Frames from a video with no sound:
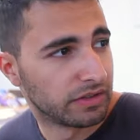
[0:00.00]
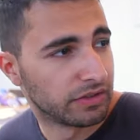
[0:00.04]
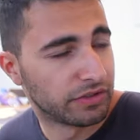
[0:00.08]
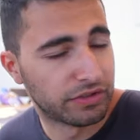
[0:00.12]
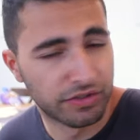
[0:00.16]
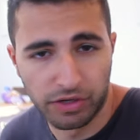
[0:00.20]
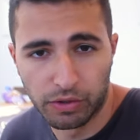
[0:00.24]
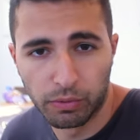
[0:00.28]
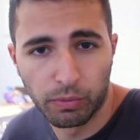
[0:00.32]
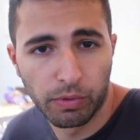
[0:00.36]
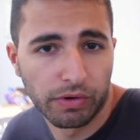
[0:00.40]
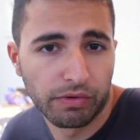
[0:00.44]
there's
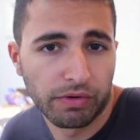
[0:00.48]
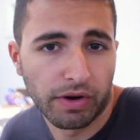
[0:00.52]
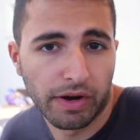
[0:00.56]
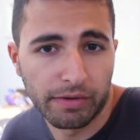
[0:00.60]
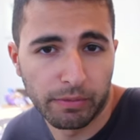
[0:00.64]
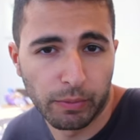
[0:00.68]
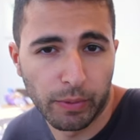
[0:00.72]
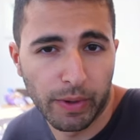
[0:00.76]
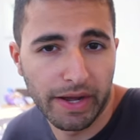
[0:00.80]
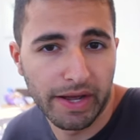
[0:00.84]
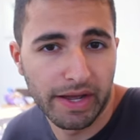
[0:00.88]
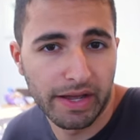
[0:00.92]
no one
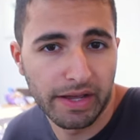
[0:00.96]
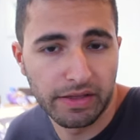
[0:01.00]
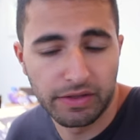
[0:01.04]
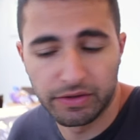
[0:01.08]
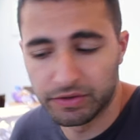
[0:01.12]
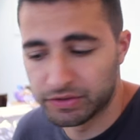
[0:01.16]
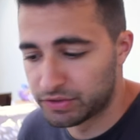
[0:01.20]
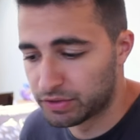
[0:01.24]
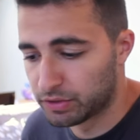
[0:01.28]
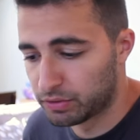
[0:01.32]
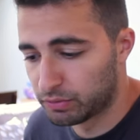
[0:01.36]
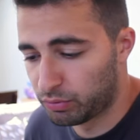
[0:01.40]
right way,
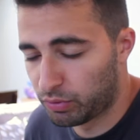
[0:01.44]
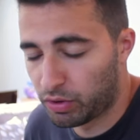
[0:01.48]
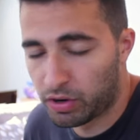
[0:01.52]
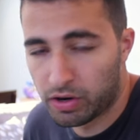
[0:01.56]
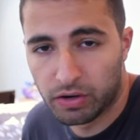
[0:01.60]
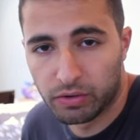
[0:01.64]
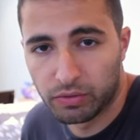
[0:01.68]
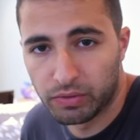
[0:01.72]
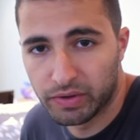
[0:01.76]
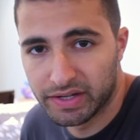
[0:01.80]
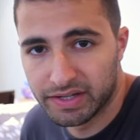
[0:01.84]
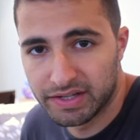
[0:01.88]
there's no
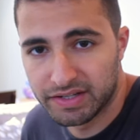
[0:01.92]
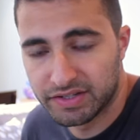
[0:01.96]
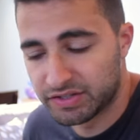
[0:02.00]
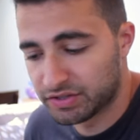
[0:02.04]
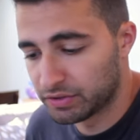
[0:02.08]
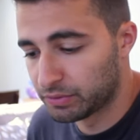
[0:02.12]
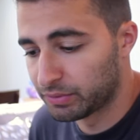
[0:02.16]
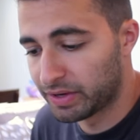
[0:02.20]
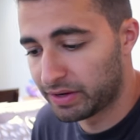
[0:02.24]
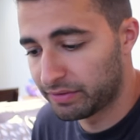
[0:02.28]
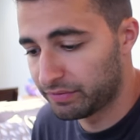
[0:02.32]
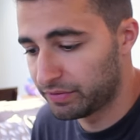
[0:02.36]
wrong way,
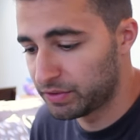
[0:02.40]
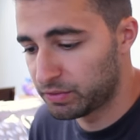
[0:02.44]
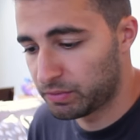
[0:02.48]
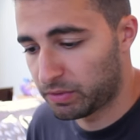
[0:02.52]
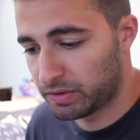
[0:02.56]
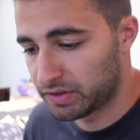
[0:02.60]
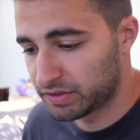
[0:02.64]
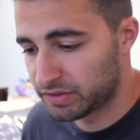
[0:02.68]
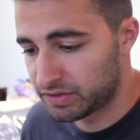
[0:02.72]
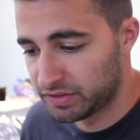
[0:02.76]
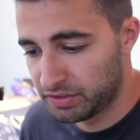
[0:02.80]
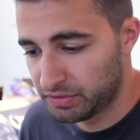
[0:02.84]
so whatever you
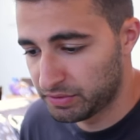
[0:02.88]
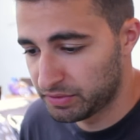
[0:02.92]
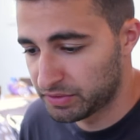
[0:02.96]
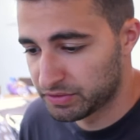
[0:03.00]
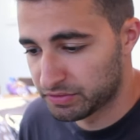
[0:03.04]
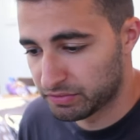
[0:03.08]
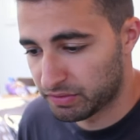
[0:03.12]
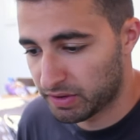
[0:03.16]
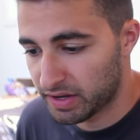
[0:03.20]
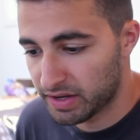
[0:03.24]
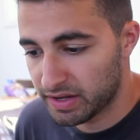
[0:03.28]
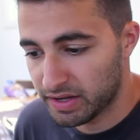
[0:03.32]
wanna do
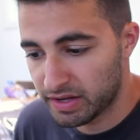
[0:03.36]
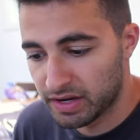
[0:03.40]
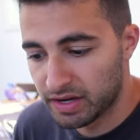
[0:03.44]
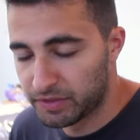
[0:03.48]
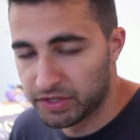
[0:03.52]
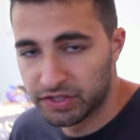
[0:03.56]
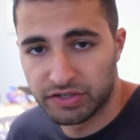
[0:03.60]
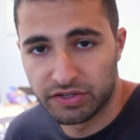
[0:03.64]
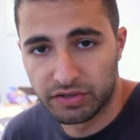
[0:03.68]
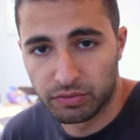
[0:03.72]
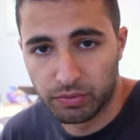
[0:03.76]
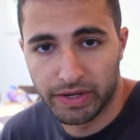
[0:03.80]
is right.
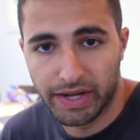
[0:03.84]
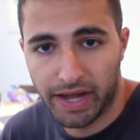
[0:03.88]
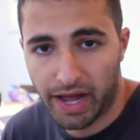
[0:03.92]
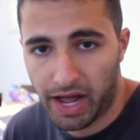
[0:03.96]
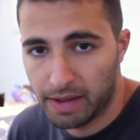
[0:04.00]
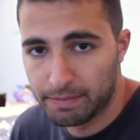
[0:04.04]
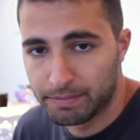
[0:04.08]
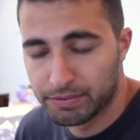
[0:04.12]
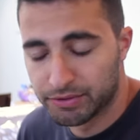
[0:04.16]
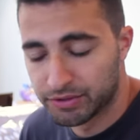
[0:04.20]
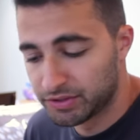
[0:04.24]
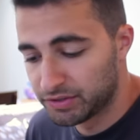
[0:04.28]
This is the way
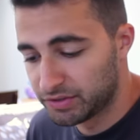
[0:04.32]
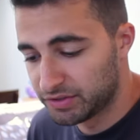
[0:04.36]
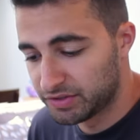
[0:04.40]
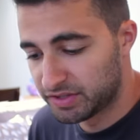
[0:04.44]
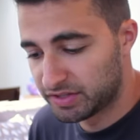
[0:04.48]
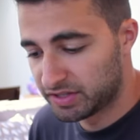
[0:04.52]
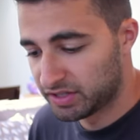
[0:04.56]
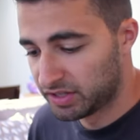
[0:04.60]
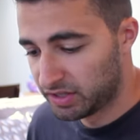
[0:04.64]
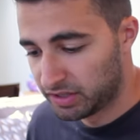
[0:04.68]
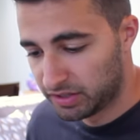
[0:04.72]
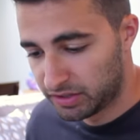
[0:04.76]
I
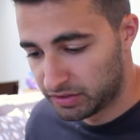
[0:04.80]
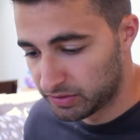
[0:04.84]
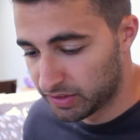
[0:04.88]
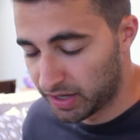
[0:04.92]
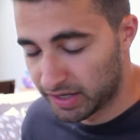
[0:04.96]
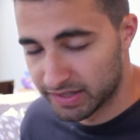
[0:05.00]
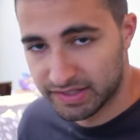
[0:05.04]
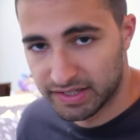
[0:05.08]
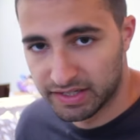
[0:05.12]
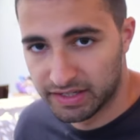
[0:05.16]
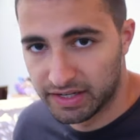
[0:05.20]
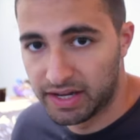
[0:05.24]
produce. You
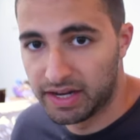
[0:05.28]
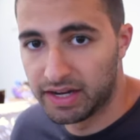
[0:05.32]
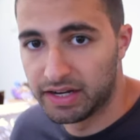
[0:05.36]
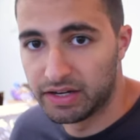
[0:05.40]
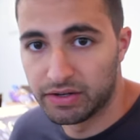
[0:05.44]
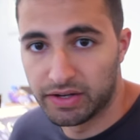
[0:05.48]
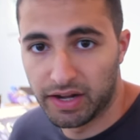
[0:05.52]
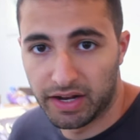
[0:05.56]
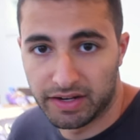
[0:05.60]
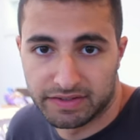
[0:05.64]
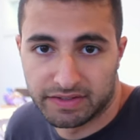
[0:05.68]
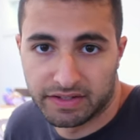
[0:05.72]
guys can hate it,
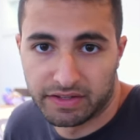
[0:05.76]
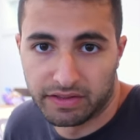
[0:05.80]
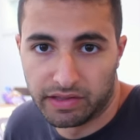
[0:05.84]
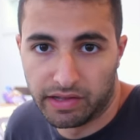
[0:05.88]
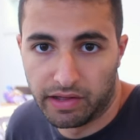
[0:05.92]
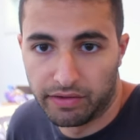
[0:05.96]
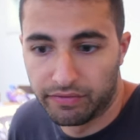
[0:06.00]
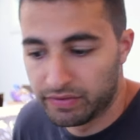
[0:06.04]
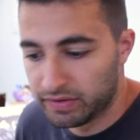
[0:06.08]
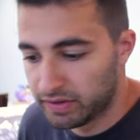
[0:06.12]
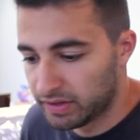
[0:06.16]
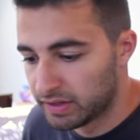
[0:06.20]
you guys can
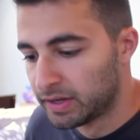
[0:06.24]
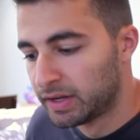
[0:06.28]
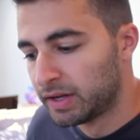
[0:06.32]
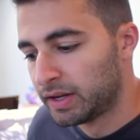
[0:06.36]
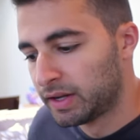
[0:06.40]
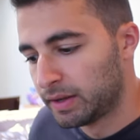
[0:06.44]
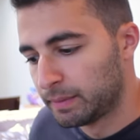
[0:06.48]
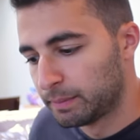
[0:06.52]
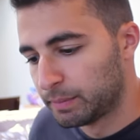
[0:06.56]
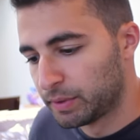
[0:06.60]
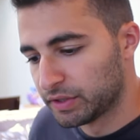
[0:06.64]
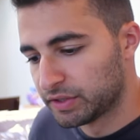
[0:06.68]
love it,
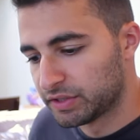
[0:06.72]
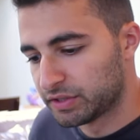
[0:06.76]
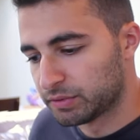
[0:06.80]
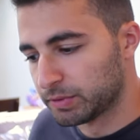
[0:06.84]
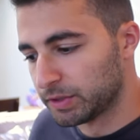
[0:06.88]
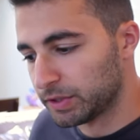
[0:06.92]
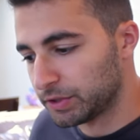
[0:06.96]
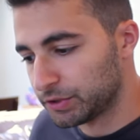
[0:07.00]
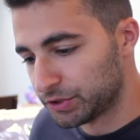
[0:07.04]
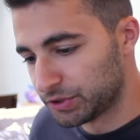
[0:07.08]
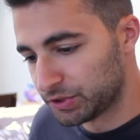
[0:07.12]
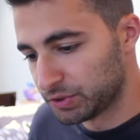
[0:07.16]
but it's the
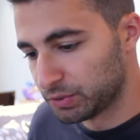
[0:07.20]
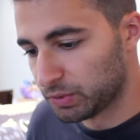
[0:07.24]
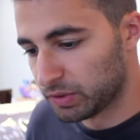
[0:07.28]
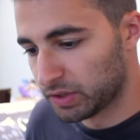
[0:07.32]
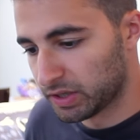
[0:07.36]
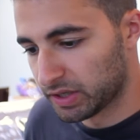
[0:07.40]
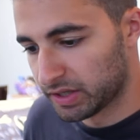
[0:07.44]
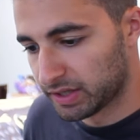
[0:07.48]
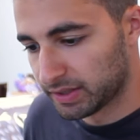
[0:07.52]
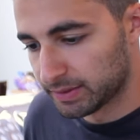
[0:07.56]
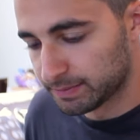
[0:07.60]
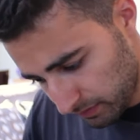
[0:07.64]
way I usually
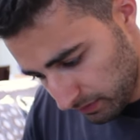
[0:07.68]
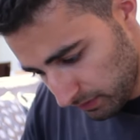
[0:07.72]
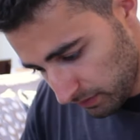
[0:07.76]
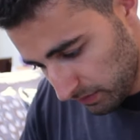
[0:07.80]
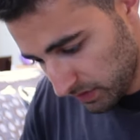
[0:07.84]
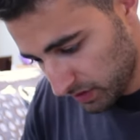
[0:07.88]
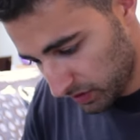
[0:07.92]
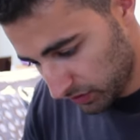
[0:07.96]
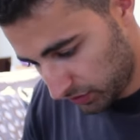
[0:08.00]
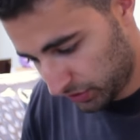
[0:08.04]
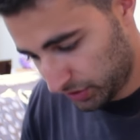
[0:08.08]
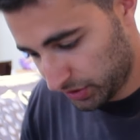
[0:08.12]
work.
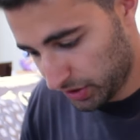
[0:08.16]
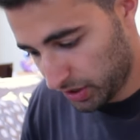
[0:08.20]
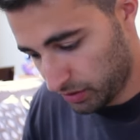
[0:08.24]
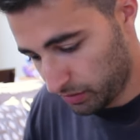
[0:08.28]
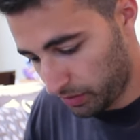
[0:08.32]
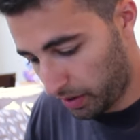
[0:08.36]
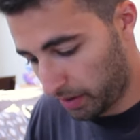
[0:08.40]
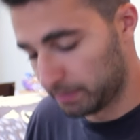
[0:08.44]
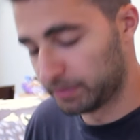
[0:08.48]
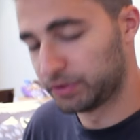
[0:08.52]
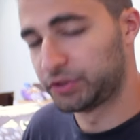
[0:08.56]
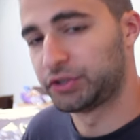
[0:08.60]
So
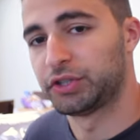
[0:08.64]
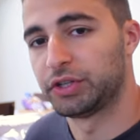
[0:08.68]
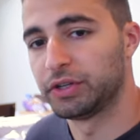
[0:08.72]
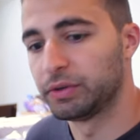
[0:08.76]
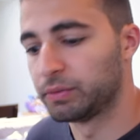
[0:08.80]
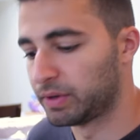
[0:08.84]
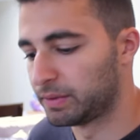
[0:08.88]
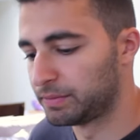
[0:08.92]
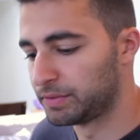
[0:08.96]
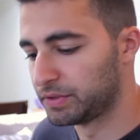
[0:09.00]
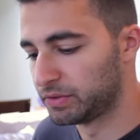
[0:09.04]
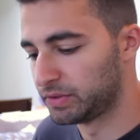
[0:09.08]
I'm gonna show you
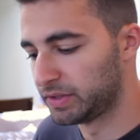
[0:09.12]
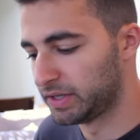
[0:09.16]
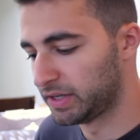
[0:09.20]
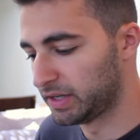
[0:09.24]
what I'm doing